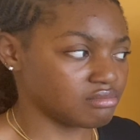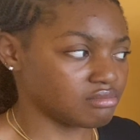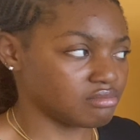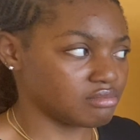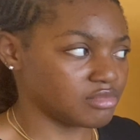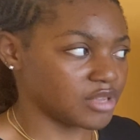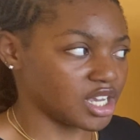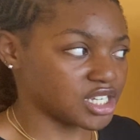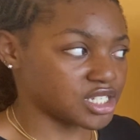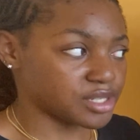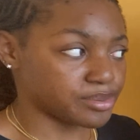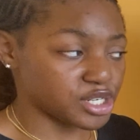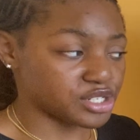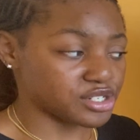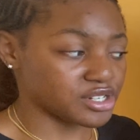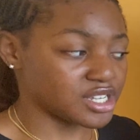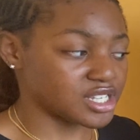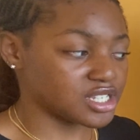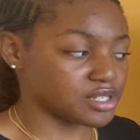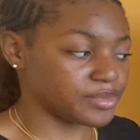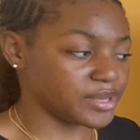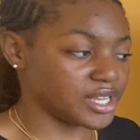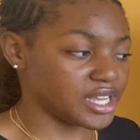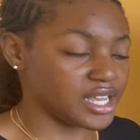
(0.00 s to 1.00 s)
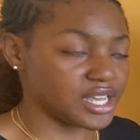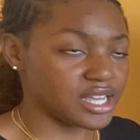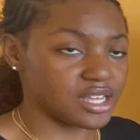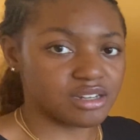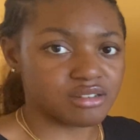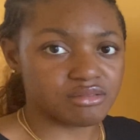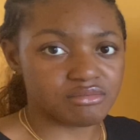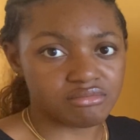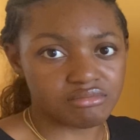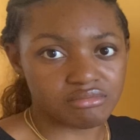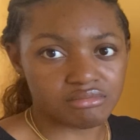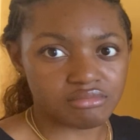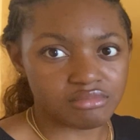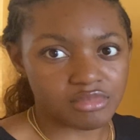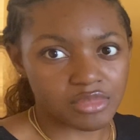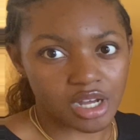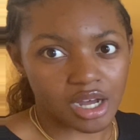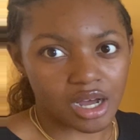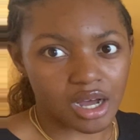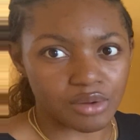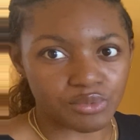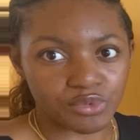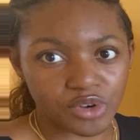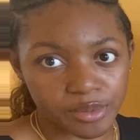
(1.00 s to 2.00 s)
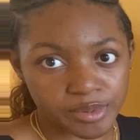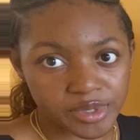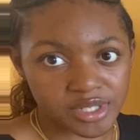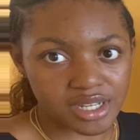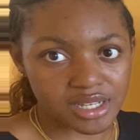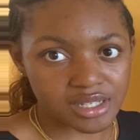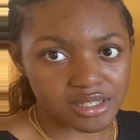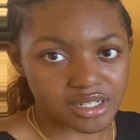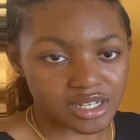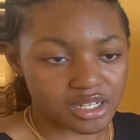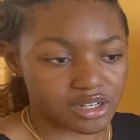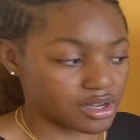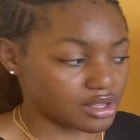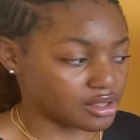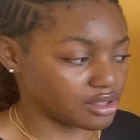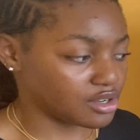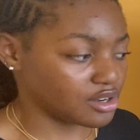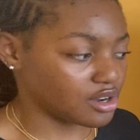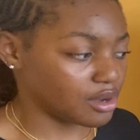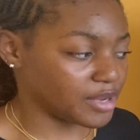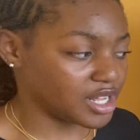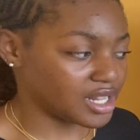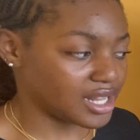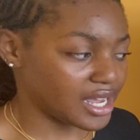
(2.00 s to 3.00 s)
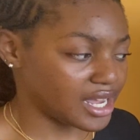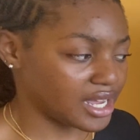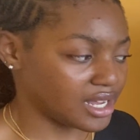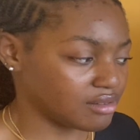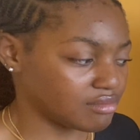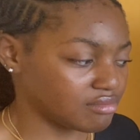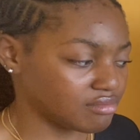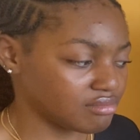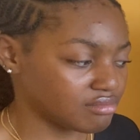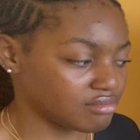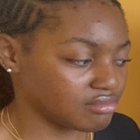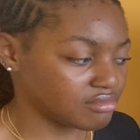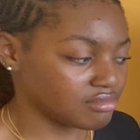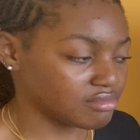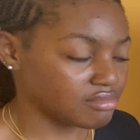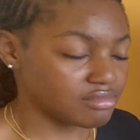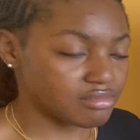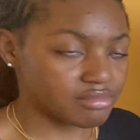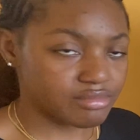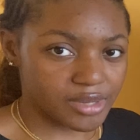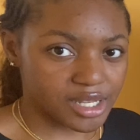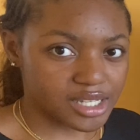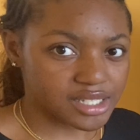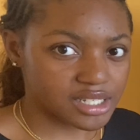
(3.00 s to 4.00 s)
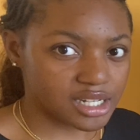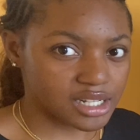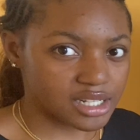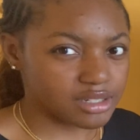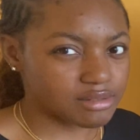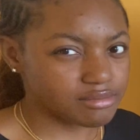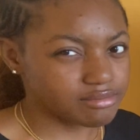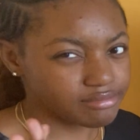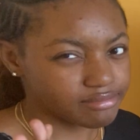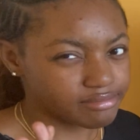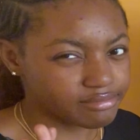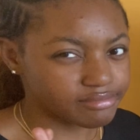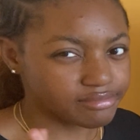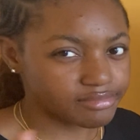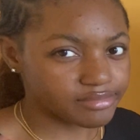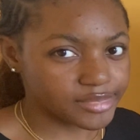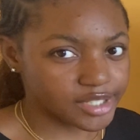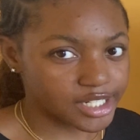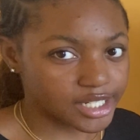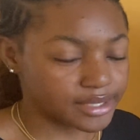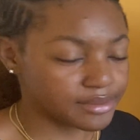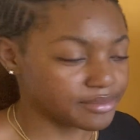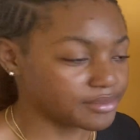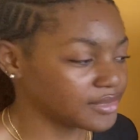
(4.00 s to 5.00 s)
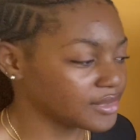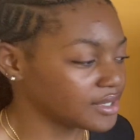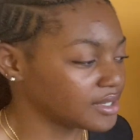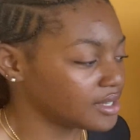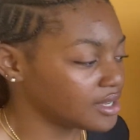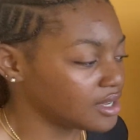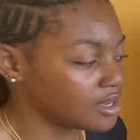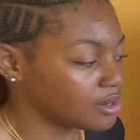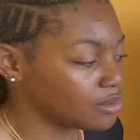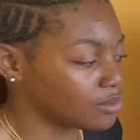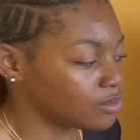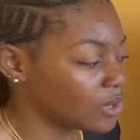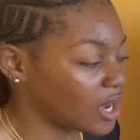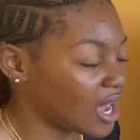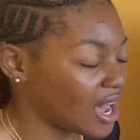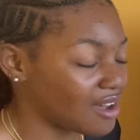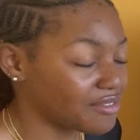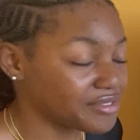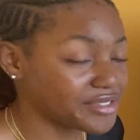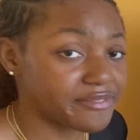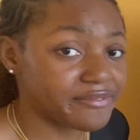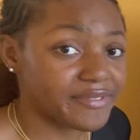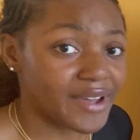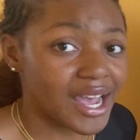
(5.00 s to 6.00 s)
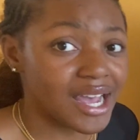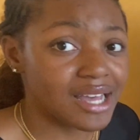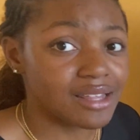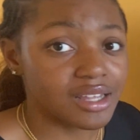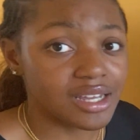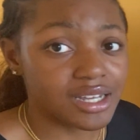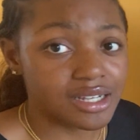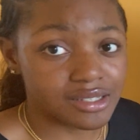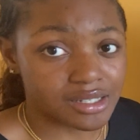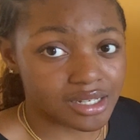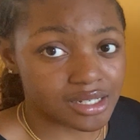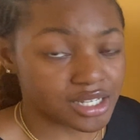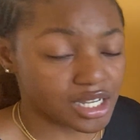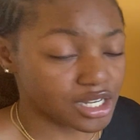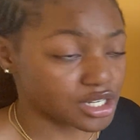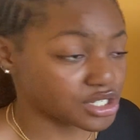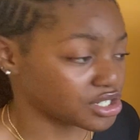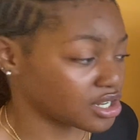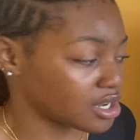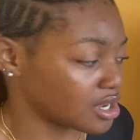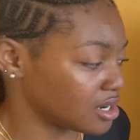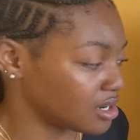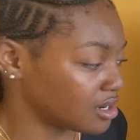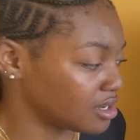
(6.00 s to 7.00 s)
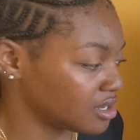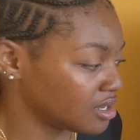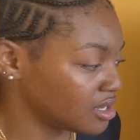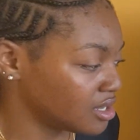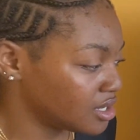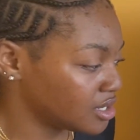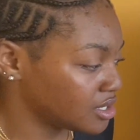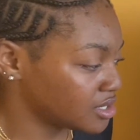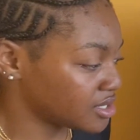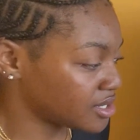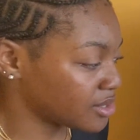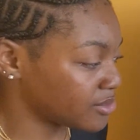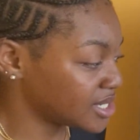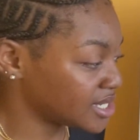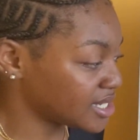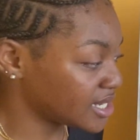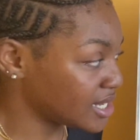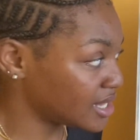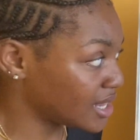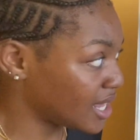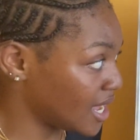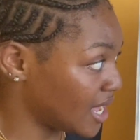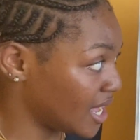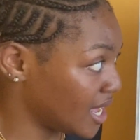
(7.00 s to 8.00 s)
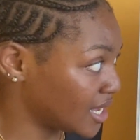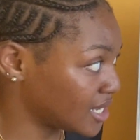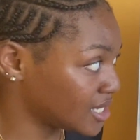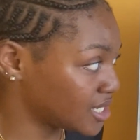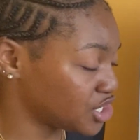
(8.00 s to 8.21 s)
expressions being represented on the number line, basically, yeah, we'll have to find the intersection. So we're saying that x